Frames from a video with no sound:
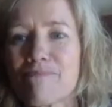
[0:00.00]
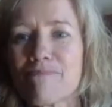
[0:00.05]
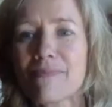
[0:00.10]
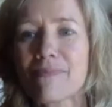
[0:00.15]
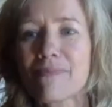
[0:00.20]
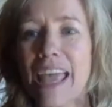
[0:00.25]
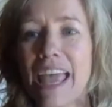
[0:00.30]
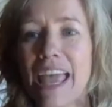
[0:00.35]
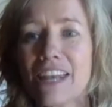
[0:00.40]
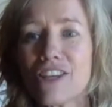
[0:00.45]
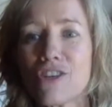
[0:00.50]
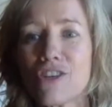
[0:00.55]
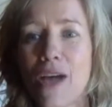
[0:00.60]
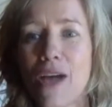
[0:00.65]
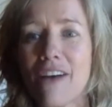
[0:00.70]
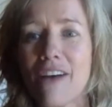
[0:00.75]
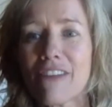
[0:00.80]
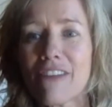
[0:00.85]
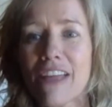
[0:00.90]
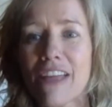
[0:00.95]
And you
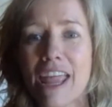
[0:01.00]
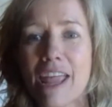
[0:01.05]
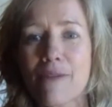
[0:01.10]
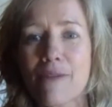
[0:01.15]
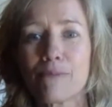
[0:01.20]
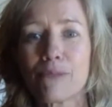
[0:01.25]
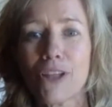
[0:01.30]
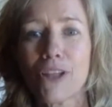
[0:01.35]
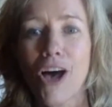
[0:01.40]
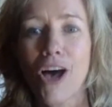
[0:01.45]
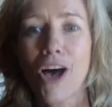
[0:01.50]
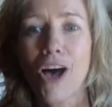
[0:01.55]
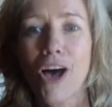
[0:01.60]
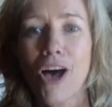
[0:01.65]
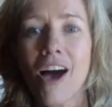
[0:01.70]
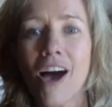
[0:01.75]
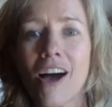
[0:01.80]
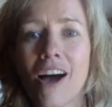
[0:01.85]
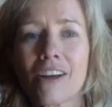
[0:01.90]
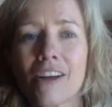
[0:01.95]
have a blog,
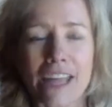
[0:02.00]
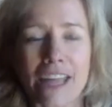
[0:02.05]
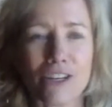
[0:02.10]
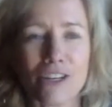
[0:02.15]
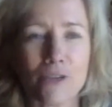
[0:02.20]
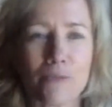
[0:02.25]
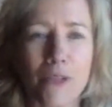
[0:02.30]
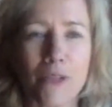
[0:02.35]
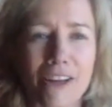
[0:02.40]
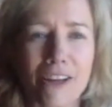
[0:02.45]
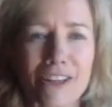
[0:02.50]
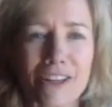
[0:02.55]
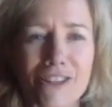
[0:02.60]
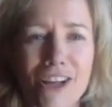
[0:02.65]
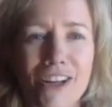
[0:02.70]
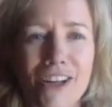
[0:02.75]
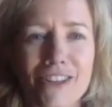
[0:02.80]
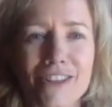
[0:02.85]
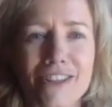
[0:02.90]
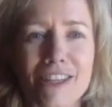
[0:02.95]
and your blog is
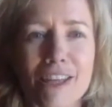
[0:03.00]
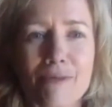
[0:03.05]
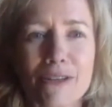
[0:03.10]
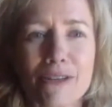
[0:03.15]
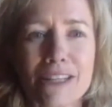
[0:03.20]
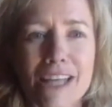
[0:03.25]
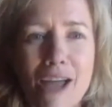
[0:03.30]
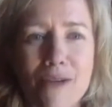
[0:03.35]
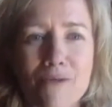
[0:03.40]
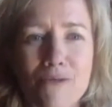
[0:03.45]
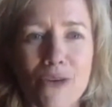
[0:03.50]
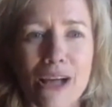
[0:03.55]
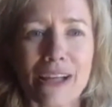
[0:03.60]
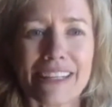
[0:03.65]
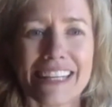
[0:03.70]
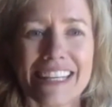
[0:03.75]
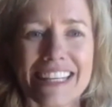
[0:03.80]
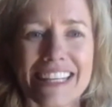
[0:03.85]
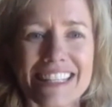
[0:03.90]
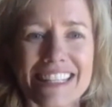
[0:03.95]
called Summertime
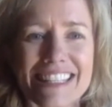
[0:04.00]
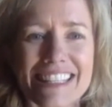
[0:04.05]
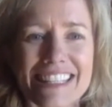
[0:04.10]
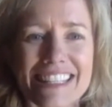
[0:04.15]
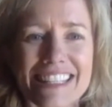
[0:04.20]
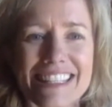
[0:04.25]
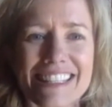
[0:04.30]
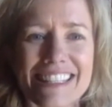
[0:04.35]
Wellness.